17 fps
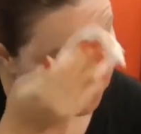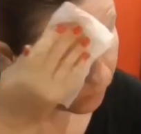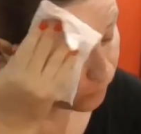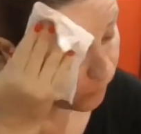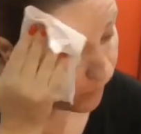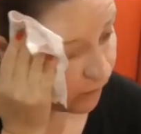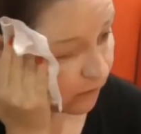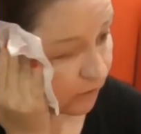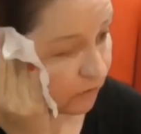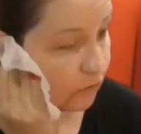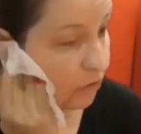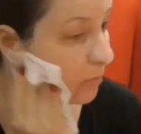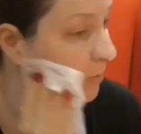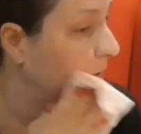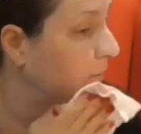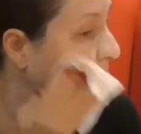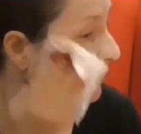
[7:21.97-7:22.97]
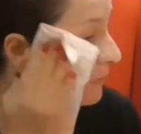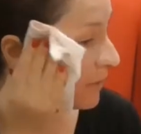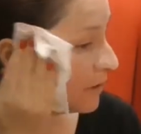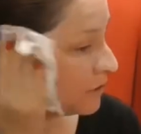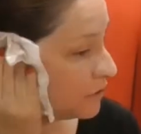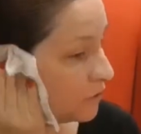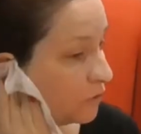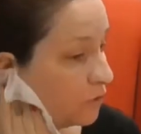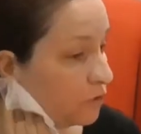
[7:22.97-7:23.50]
When I do my
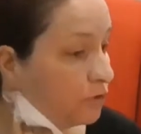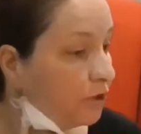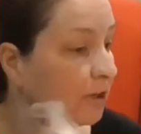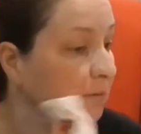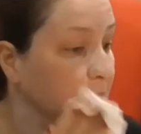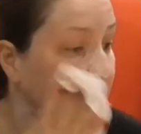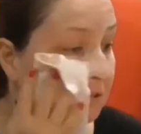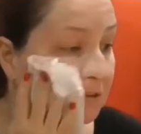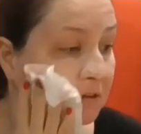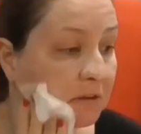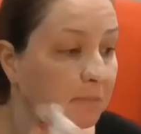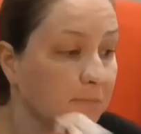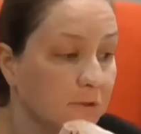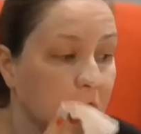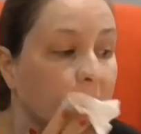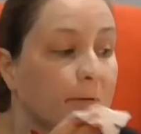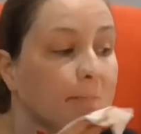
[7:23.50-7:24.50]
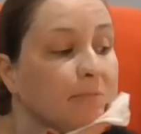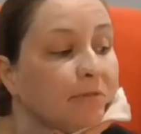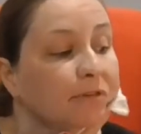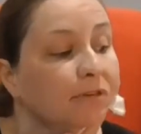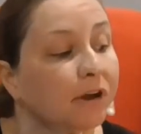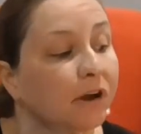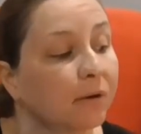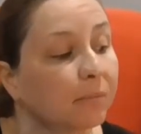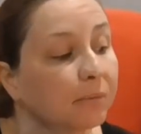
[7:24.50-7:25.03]
professional treatments,
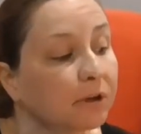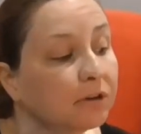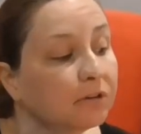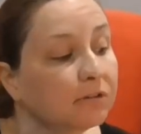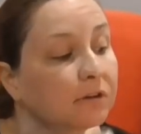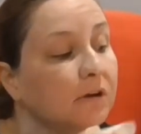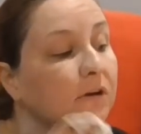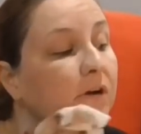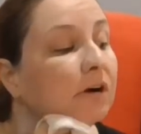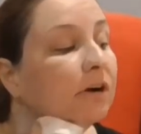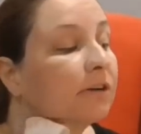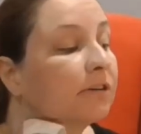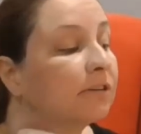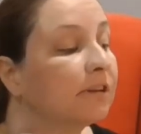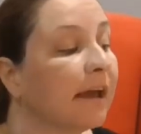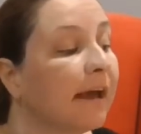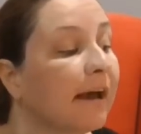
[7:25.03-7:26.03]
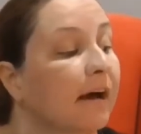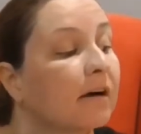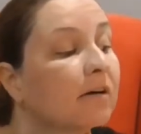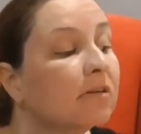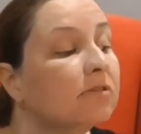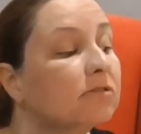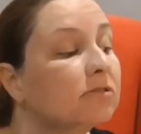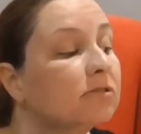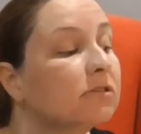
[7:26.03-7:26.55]
sometimes I'll be using a hot
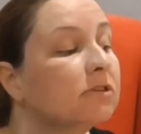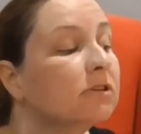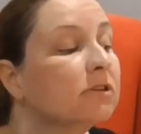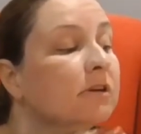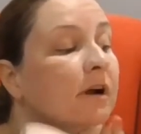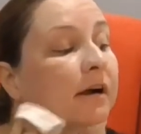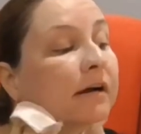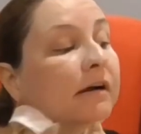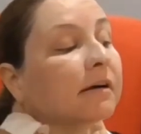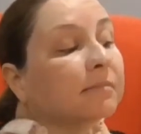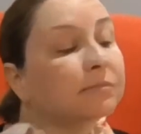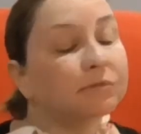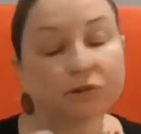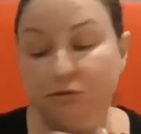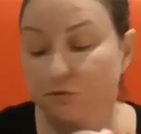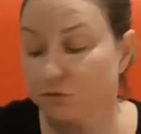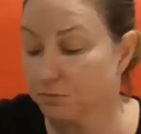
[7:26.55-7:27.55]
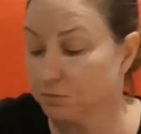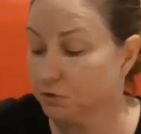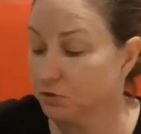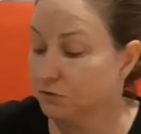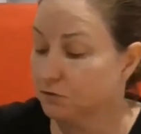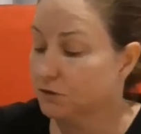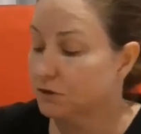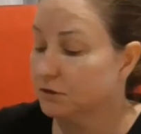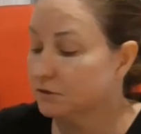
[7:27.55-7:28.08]
towel to
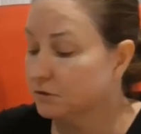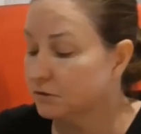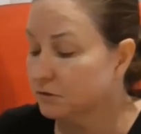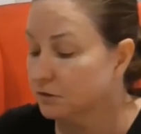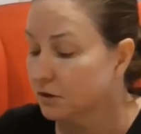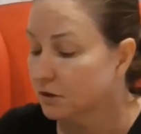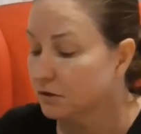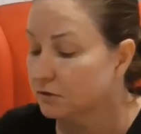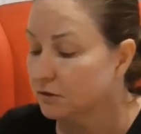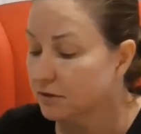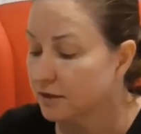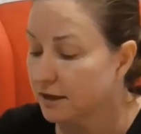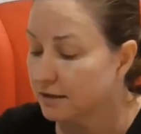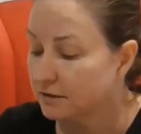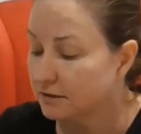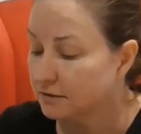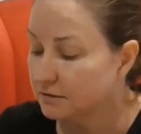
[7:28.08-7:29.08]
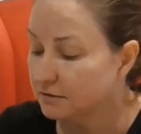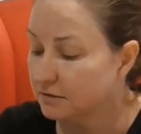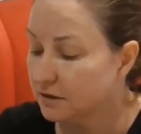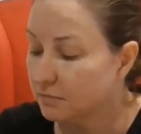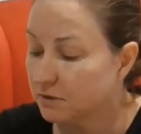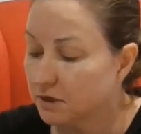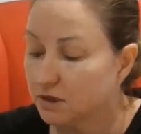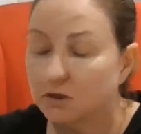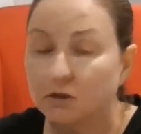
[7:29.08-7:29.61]
remove it. So that is
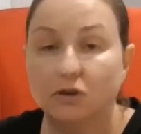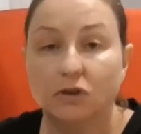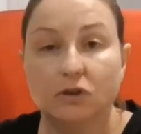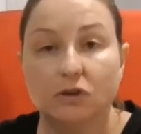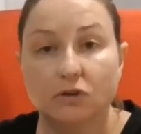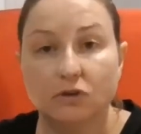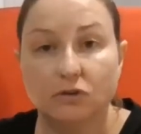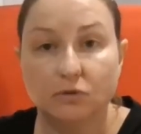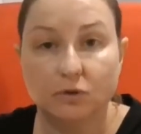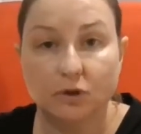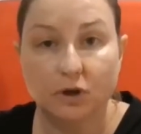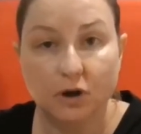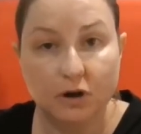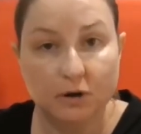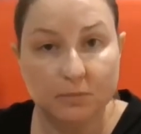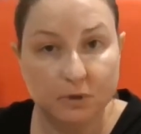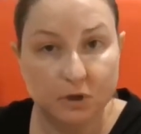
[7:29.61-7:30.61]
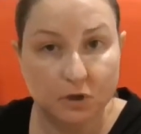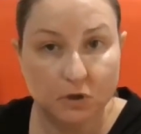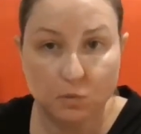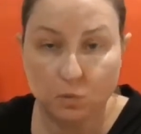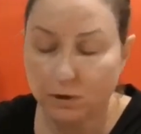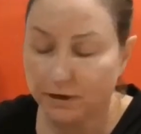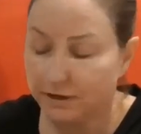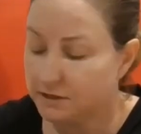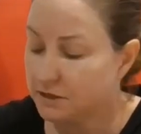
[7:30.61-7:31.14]
something that you could do at home. You could
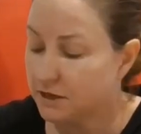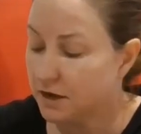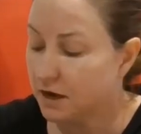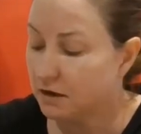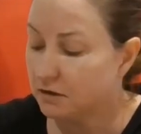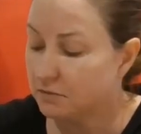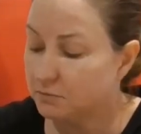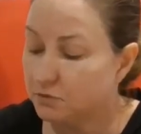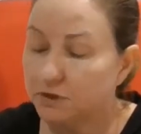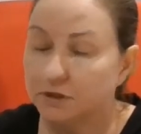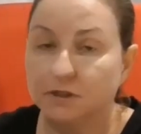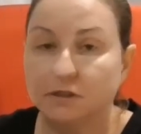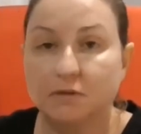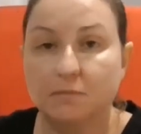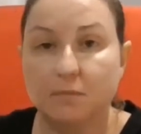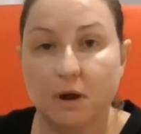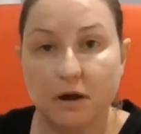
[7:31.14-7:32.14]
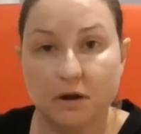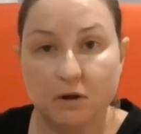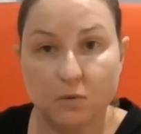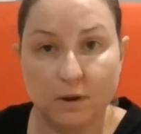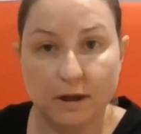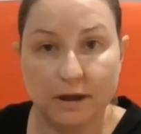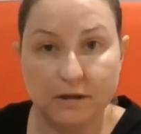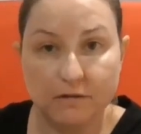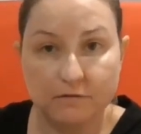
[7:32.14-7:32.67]
wet a towel and put it in the
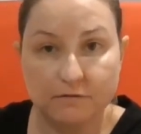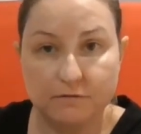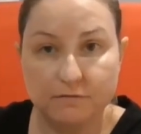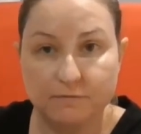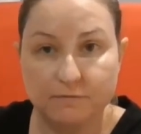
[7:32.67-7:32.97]
microwave